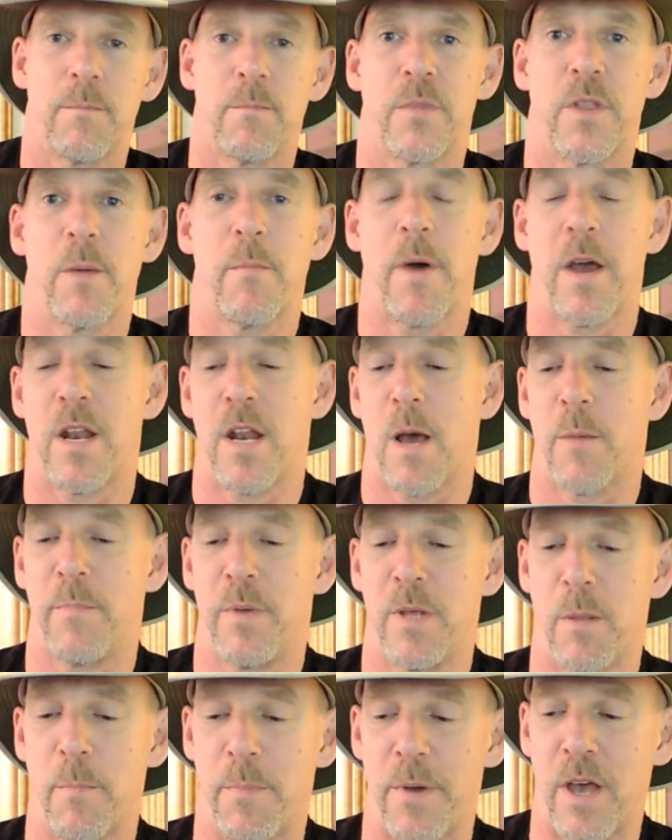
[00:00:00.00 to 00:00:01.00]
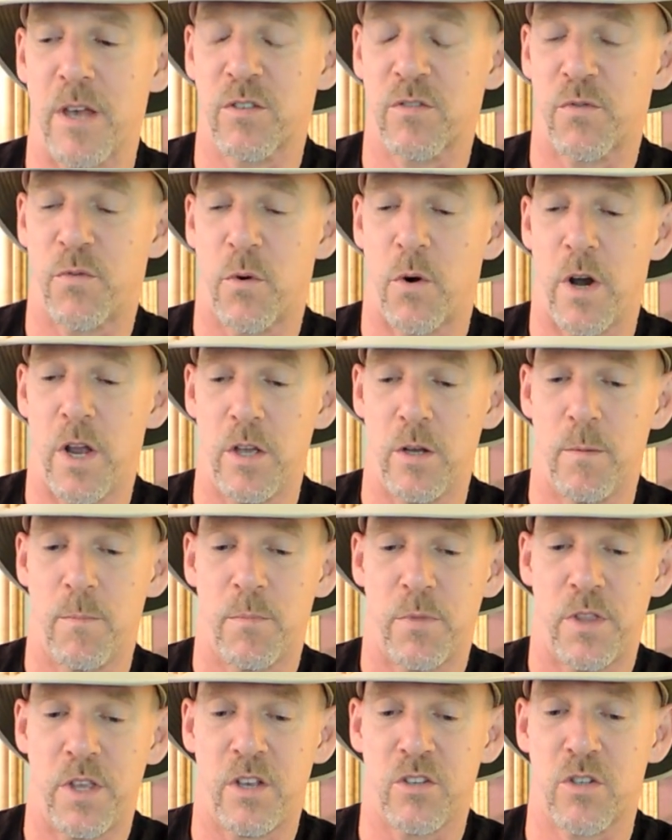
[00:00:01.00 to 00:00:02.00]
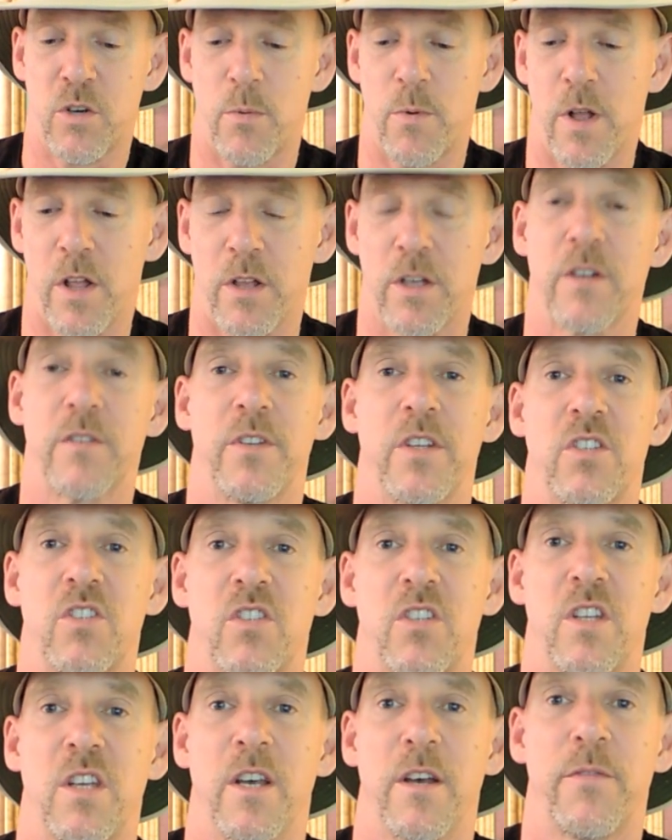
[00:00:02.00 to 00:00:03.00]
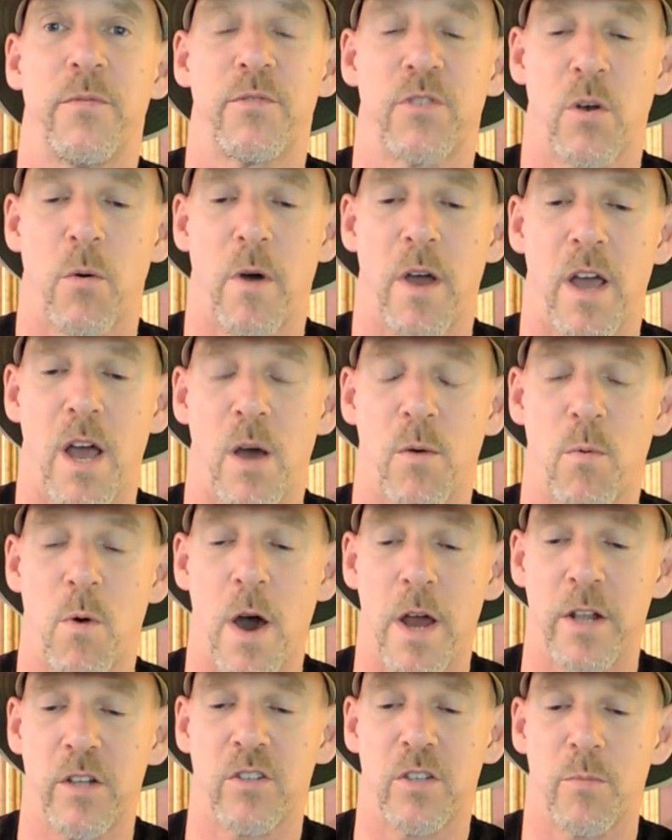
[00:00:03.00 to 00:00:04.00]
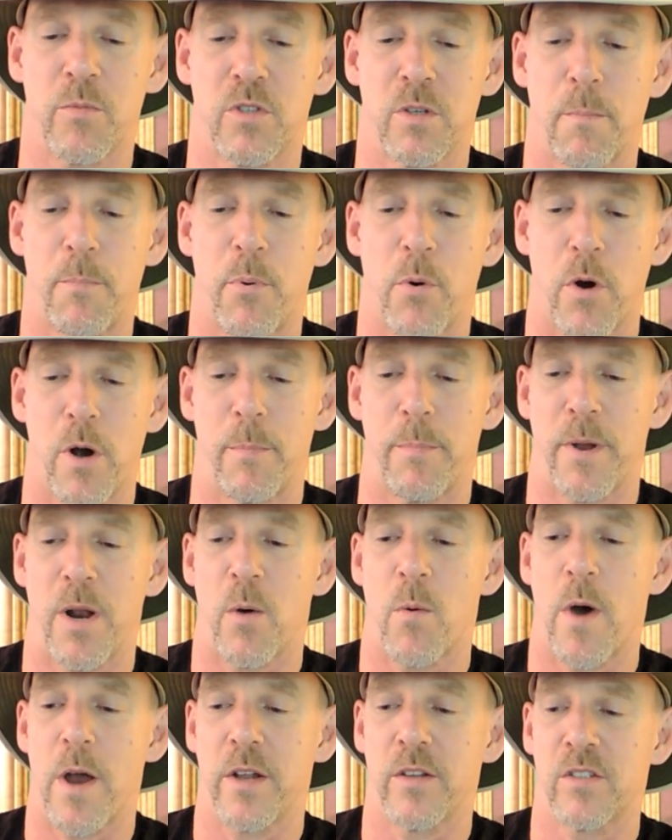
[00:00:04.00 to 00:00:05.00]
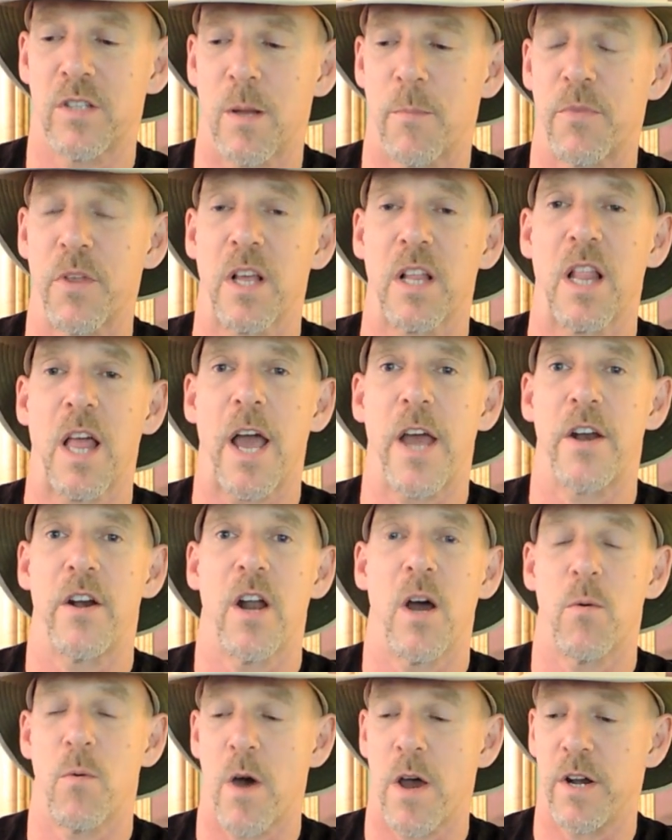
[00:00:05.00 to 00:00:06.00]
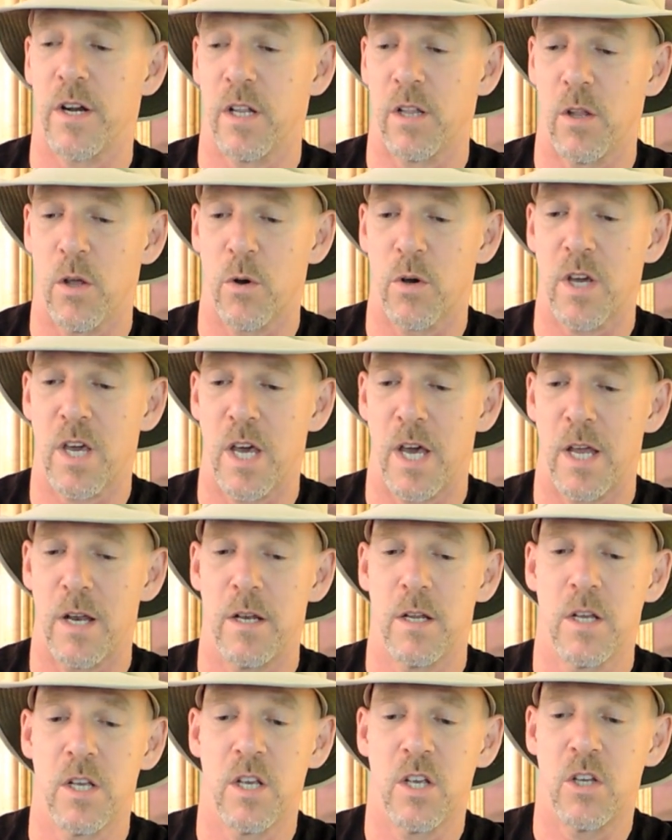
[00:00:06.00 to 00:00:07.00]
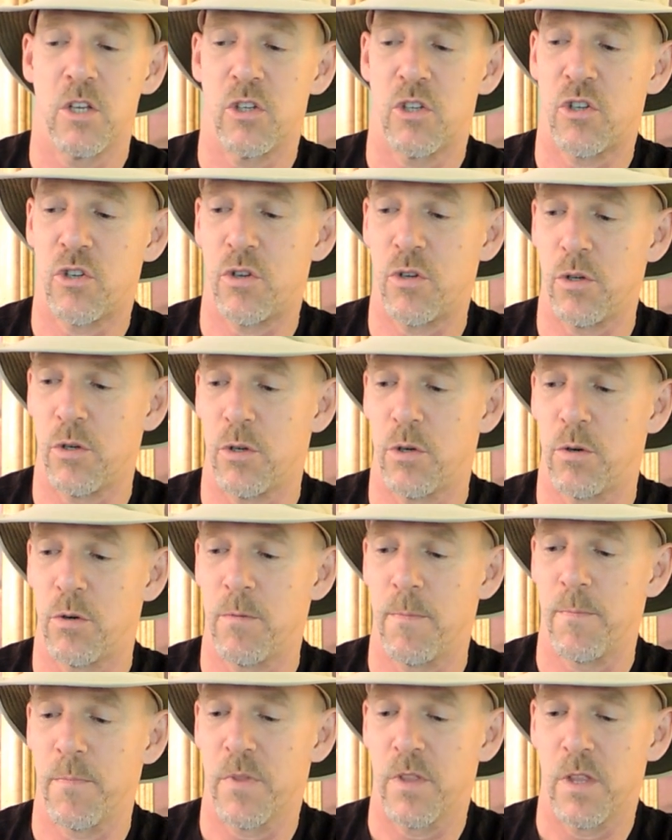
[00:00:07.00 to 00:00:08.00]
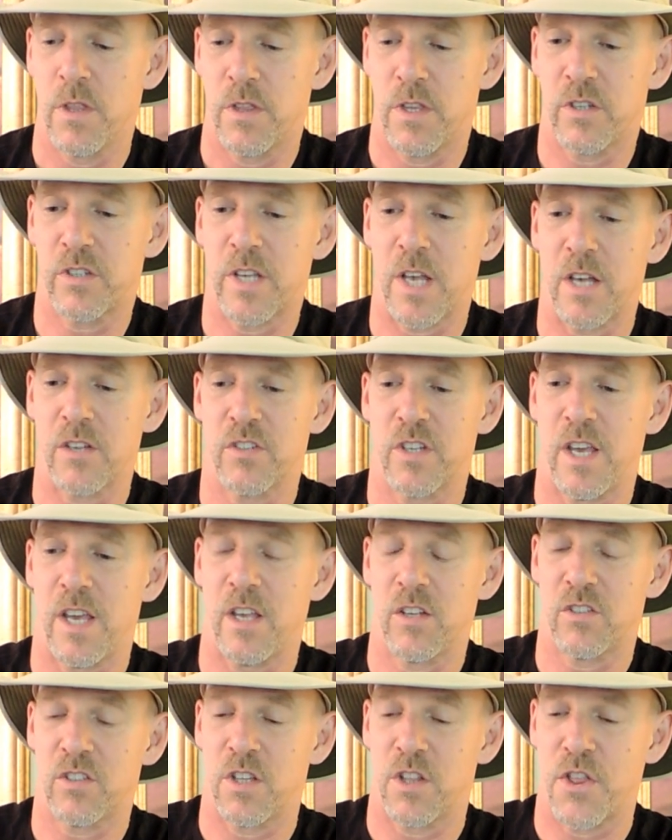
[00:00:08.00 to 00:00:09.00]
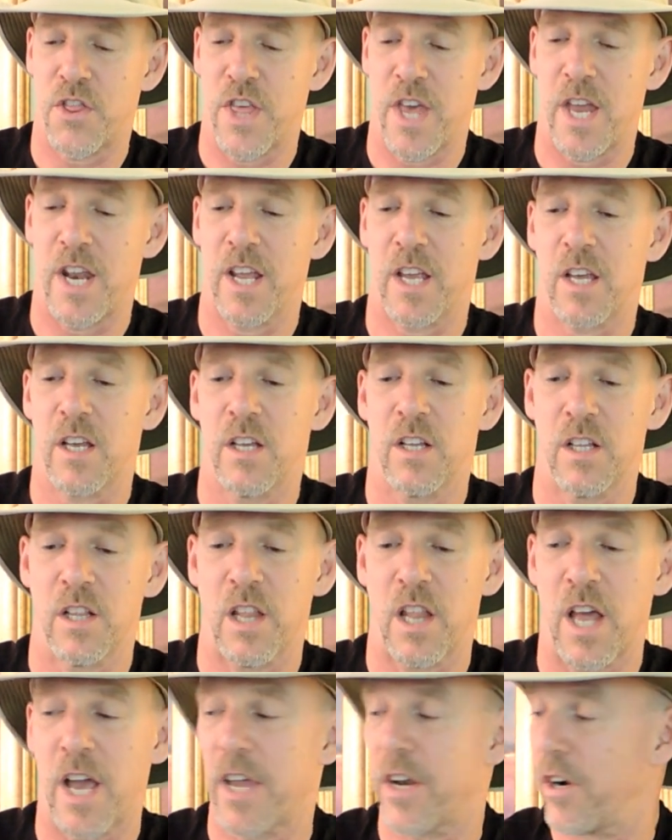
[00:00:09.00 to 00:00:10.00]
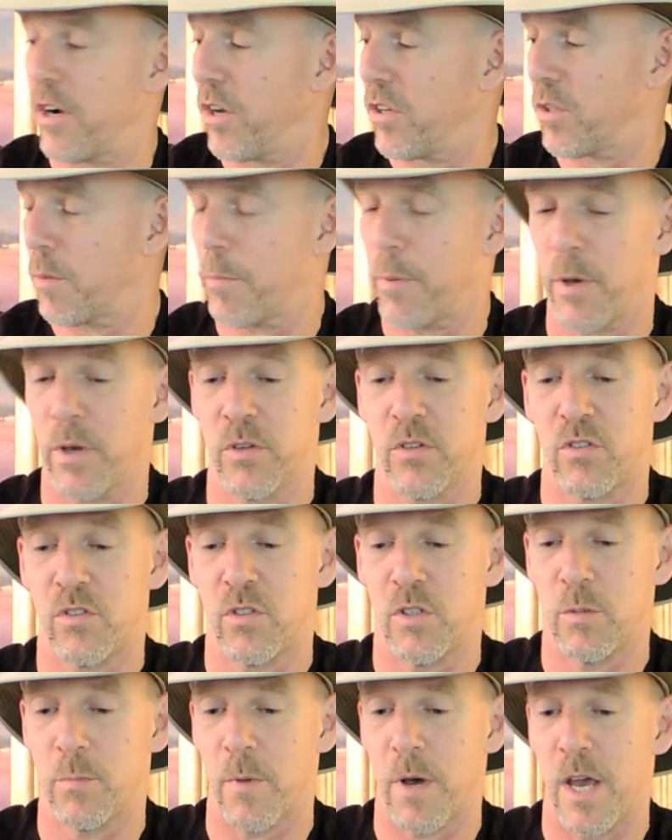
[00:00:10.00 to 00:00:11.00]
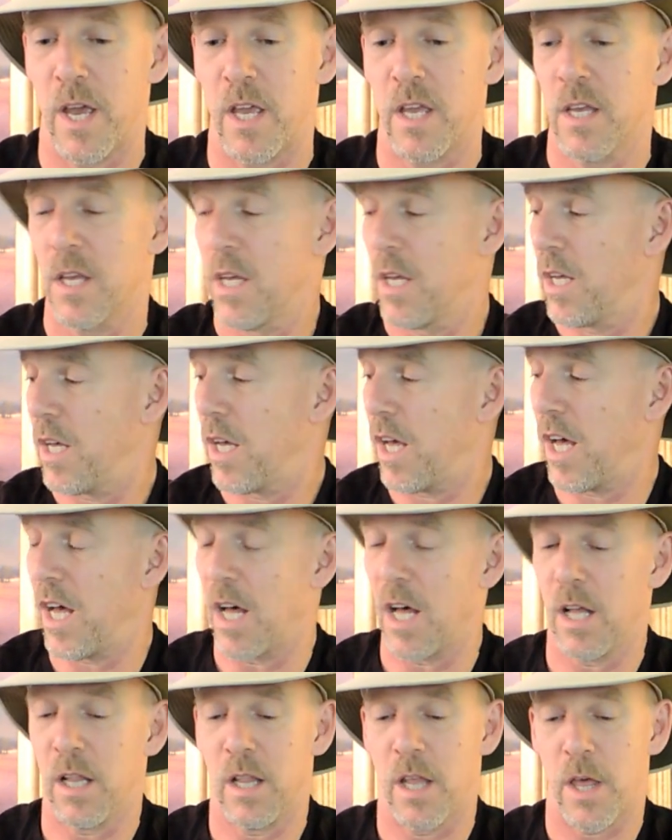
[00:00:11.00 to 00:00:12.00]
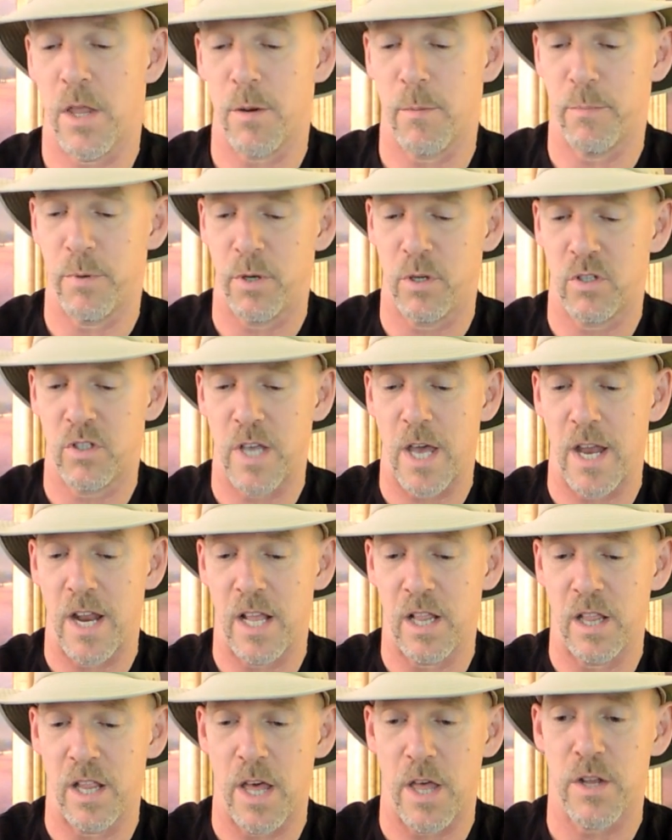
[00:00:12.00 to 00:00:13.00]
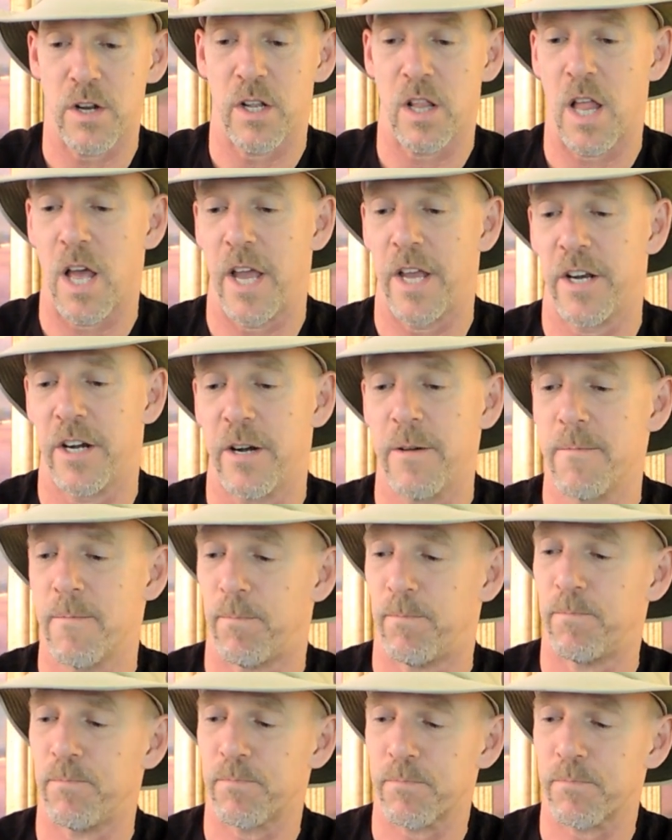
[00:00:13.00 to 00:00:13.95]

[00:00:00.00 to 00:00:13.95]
they might not be the best for you. These are relatively stiff, so I wanted some support, but I wanted something lighter. I wanted a low-cut shoe. This has a synthetic liner as opposed to my leather boots had a leather liner.